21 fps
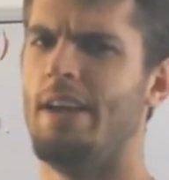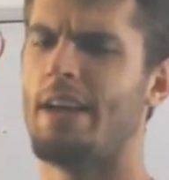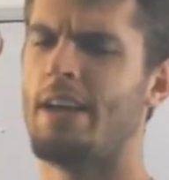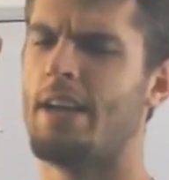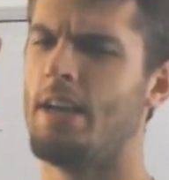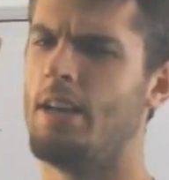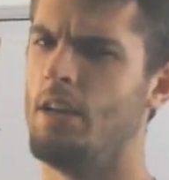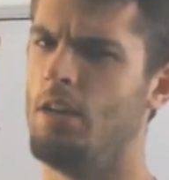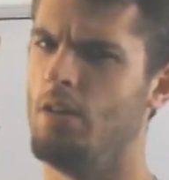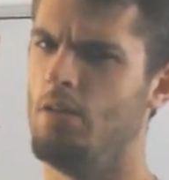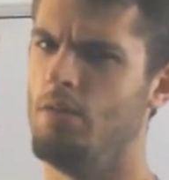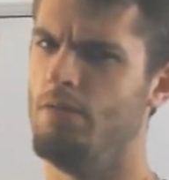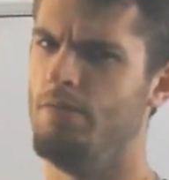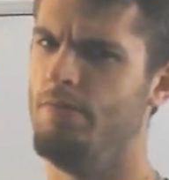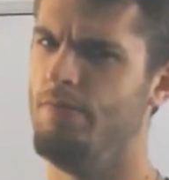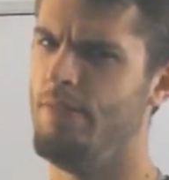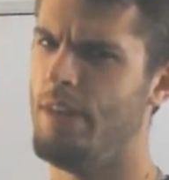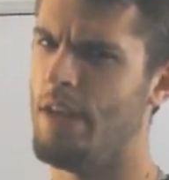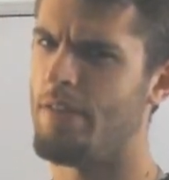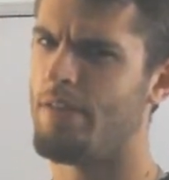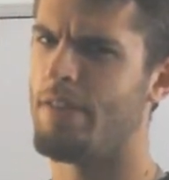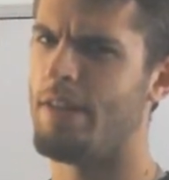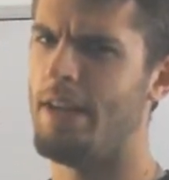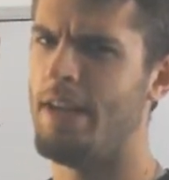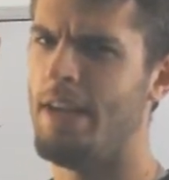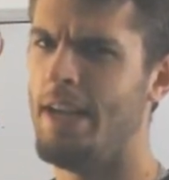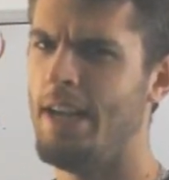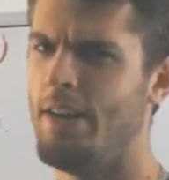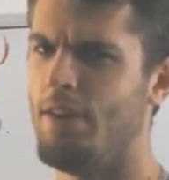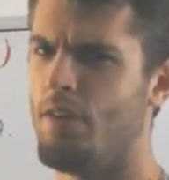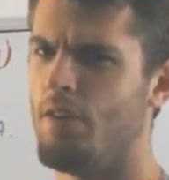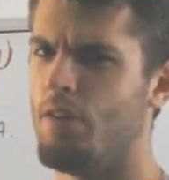can definitely
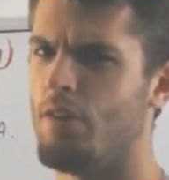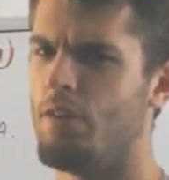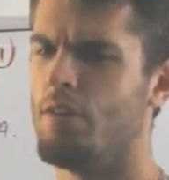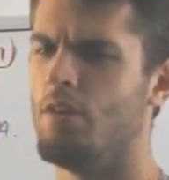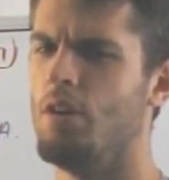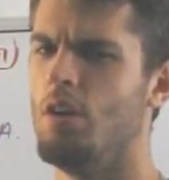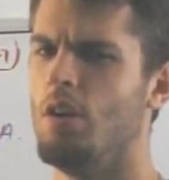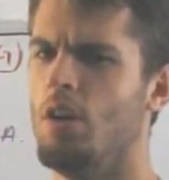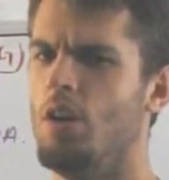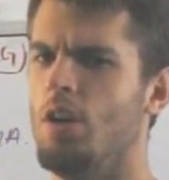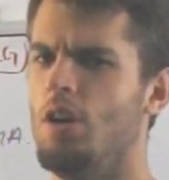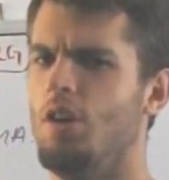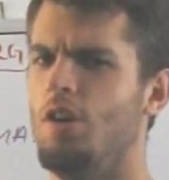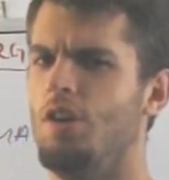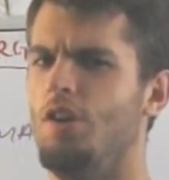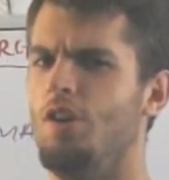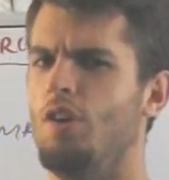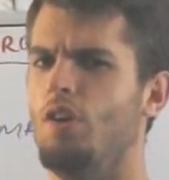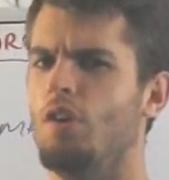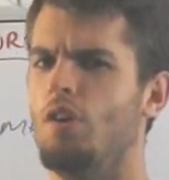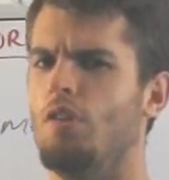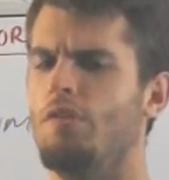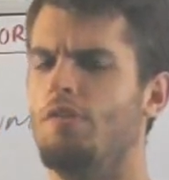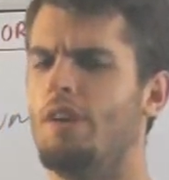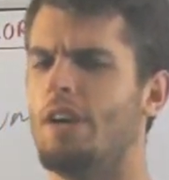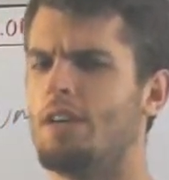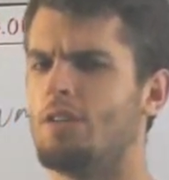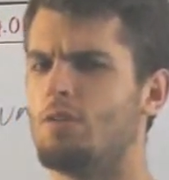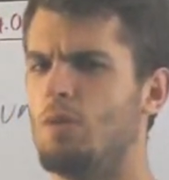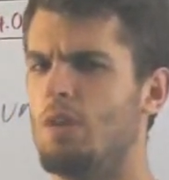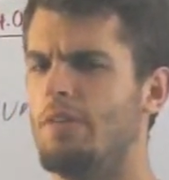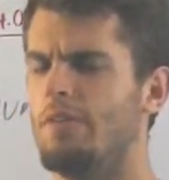hinder your
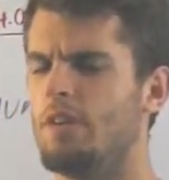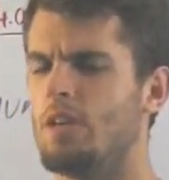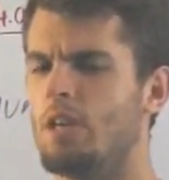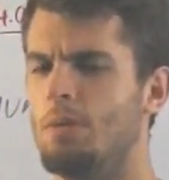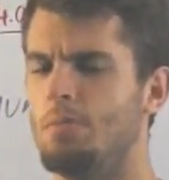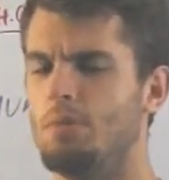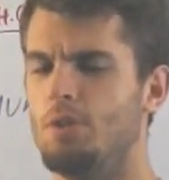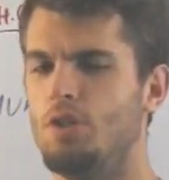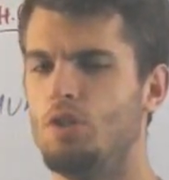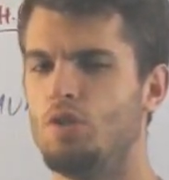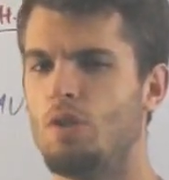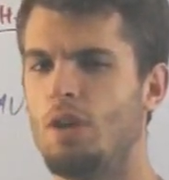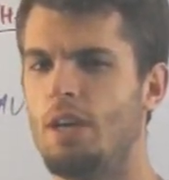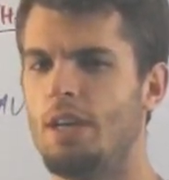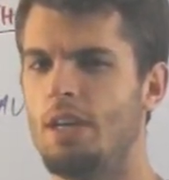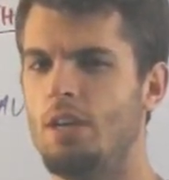effects whenever it comes to training.